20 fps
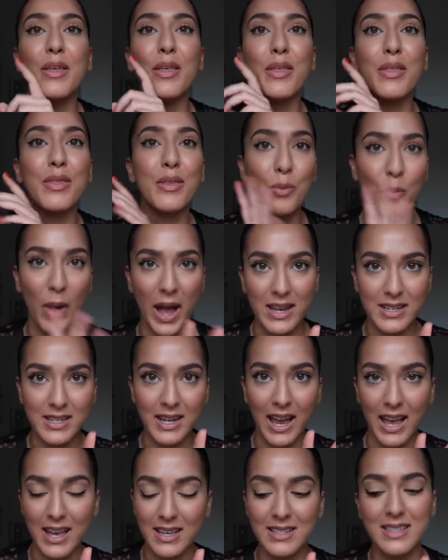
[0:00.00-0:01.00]
the wear
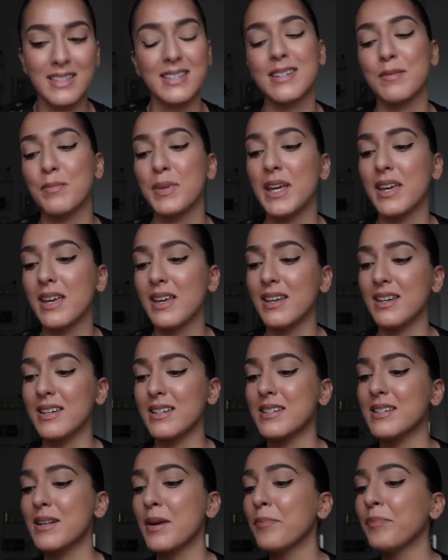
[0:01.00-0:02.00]
test,
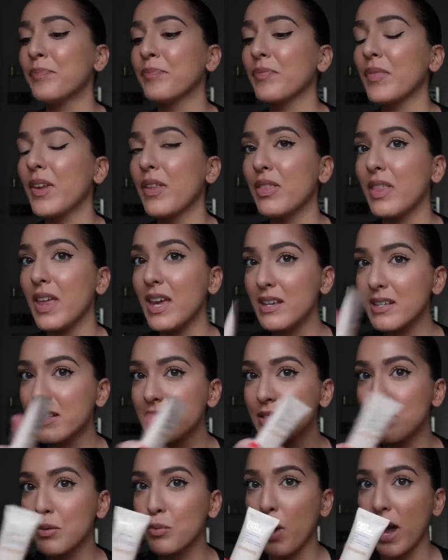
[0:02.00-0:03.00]
because
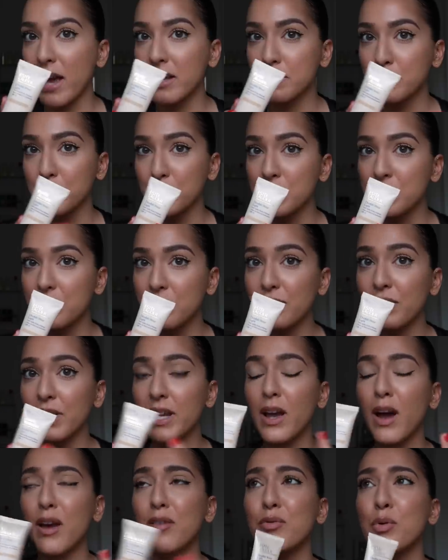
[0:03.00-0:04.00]
this wears
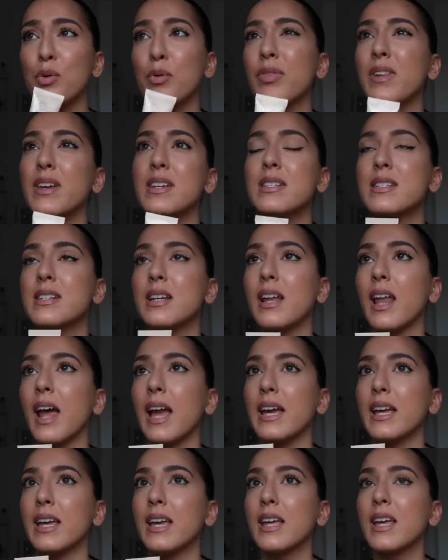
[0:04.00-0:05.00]
beautifully. I've worn this to
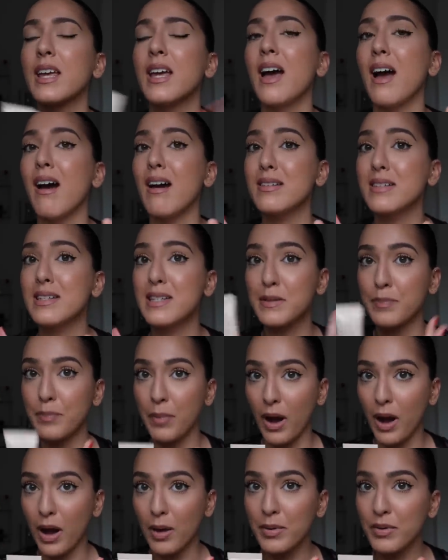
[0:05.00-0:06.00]
like a
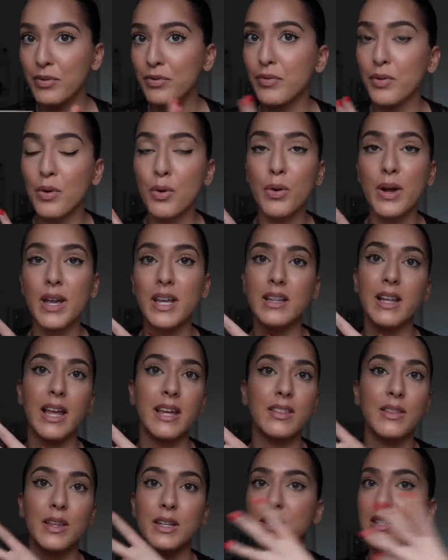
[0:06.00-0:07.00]
spa before.
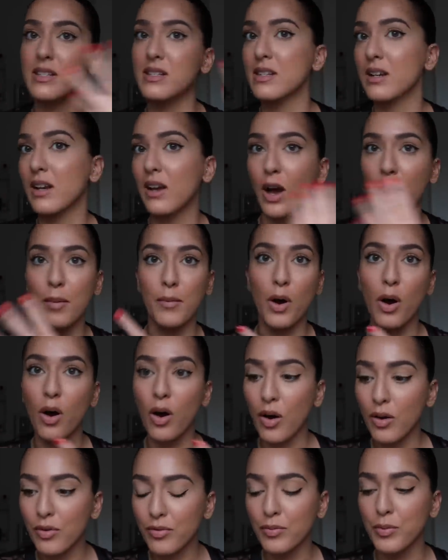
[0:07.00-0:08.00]
It doesn't come
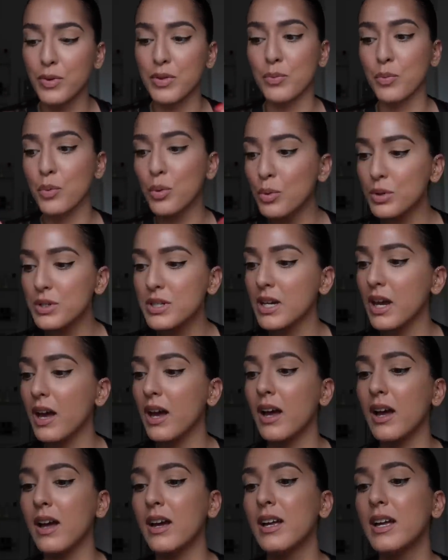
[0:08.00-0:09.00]
off with
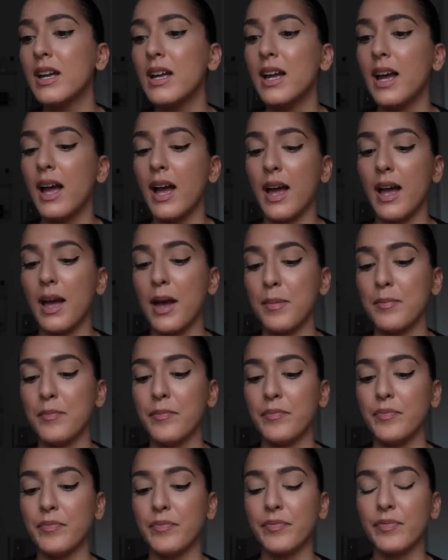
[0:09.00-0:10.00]
water.
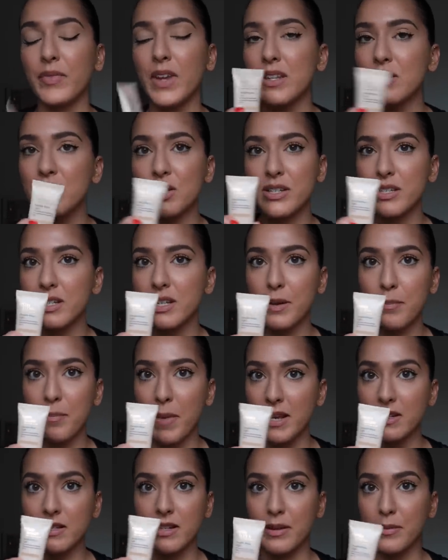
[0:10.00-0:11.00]
It's just an
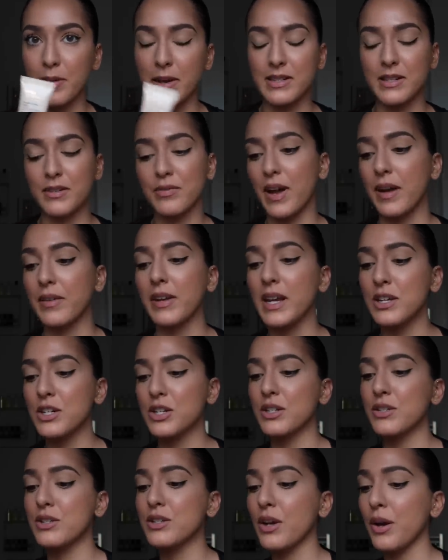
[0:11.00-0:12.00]
amazing
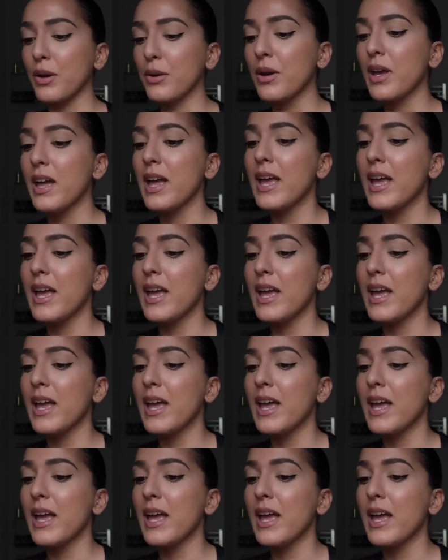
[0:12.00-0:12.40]
foundation. So